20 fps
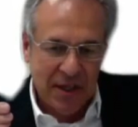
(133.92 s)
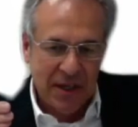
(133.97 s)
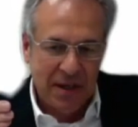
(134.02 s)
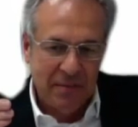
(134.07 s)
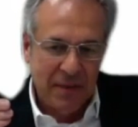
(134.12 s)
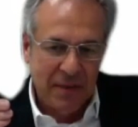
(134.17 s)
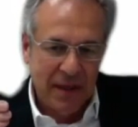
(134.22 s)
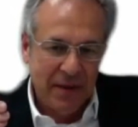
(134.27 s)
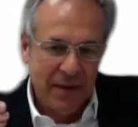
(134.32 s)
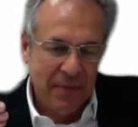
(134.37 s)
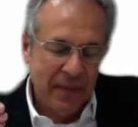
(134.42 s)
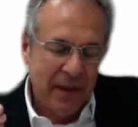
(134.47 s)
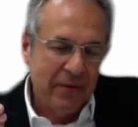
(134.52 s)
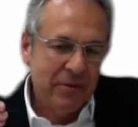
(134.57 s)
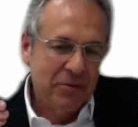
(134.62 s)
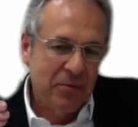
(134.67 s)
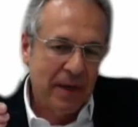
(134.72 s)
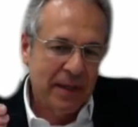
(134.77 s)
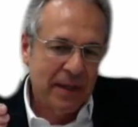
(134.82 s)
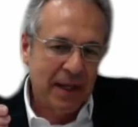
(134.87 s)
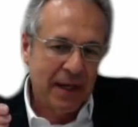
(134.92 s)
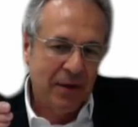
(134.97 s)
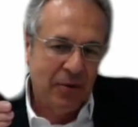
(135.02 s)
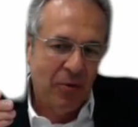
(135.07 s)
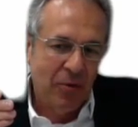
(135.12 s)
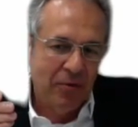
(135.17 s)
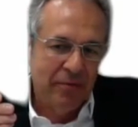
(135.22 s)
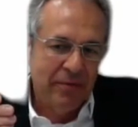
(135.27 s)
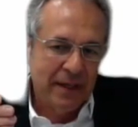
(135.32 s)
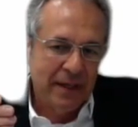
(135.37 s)
in me. There is what I
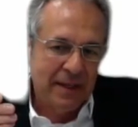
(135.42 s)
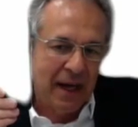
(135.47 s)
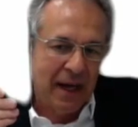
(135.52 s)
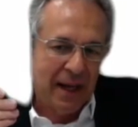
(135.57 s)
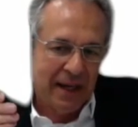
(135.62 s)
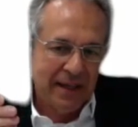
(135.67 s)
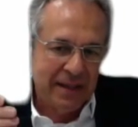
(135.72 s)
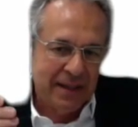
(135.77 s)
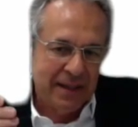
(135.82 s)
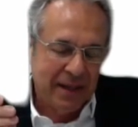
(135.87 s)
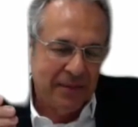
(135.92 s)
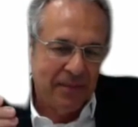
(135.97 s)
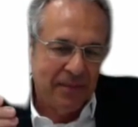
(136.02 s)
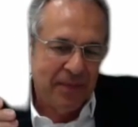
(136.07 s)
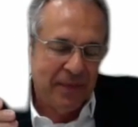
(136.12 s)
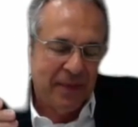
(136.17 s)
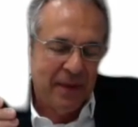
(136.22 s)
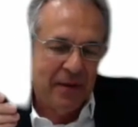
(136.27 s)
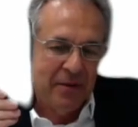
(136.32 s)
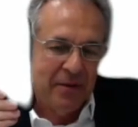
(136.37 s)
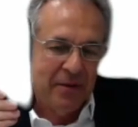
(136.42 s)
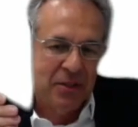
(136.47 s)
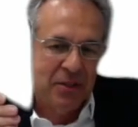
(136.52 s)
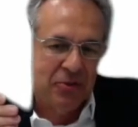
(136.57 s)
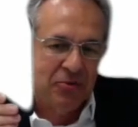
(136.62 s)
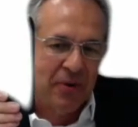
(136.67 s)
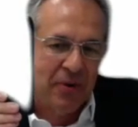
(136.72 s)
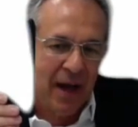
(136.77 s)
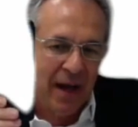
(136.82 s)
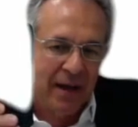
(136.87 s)
call vitality. There is
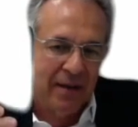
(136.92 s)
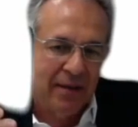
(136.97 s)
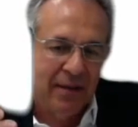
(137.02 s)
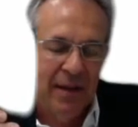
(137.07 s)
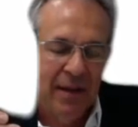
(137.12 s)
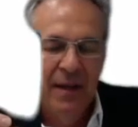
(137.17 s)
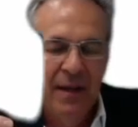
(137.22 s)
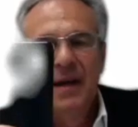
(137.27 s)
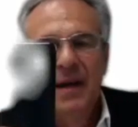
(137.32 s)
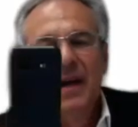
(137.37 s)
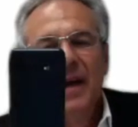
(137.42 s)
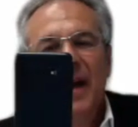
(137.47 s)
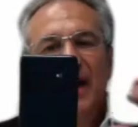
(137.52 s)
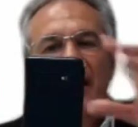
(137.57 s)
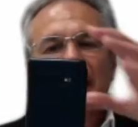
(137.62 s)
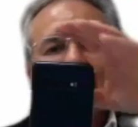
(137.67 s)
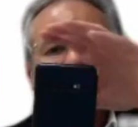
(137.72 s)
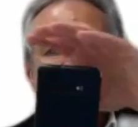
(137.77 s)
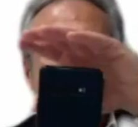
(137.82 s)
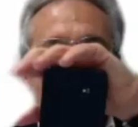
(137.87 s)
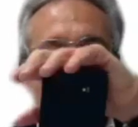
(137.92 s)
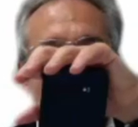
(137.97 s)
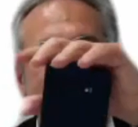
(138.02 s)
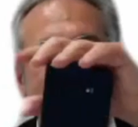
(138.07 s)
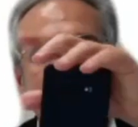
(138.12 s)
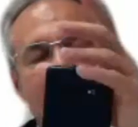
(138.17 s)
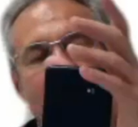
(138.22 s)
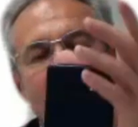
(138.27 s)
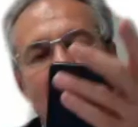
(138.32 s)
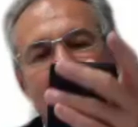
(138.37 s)
strength. And
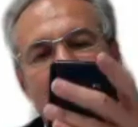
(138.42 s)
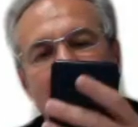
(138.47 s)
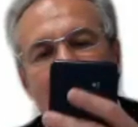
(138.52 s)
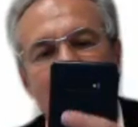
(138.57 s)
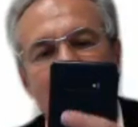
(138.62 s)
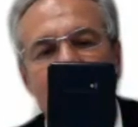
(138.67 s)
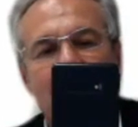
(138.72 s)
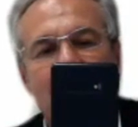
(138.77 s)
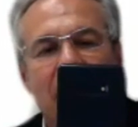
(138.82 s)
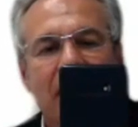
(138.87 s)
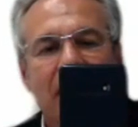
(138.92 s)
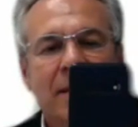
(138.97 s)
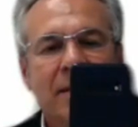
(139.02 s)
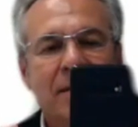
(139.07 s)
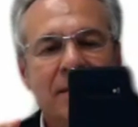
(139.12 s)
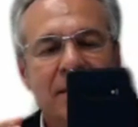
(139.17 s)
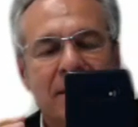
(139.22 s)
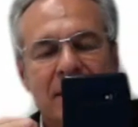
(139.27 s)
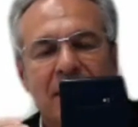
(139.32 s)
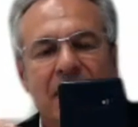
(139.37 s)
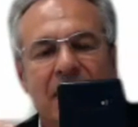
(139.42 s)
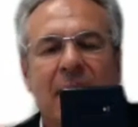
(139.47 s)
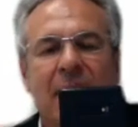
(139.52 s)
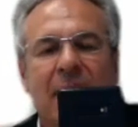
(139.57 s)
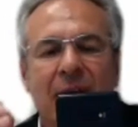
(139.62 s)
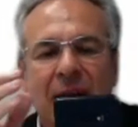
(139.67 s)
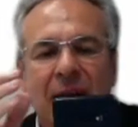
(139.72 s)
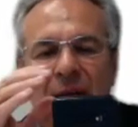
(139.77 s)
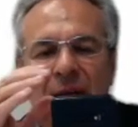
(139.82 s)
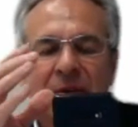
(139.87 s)
then once I do this,
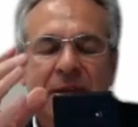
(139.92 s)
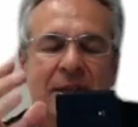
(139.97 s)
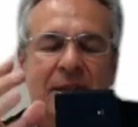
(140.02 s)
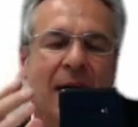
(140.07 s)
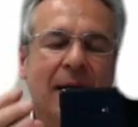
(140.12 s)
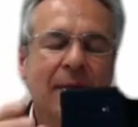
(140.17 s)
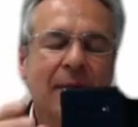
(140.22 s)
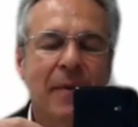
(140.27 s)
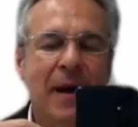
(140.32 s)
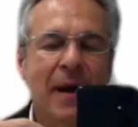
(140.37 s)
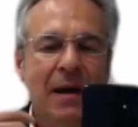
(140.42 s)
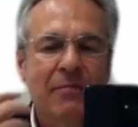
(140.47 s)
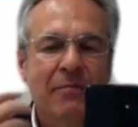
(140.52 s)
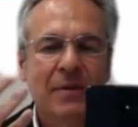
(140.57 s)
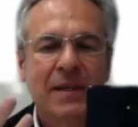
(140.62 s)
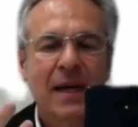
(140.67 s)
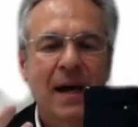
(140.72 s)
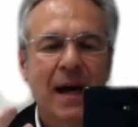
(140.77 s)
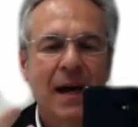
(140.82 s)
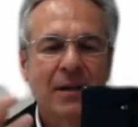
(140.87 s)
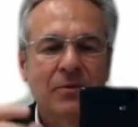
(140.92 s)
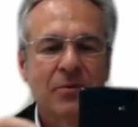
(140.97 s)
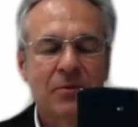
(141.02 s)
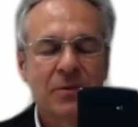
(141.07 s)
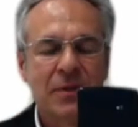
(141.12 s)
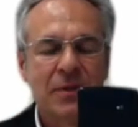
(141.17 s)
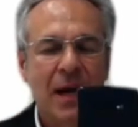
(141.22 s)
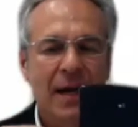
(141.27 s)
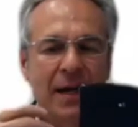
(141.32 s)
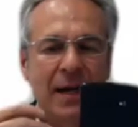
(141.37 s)
and every time my everyday
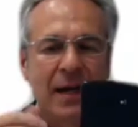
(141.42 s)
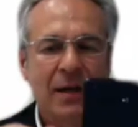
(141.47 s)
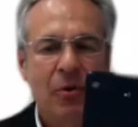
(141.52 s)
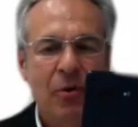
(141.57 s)
actions, I can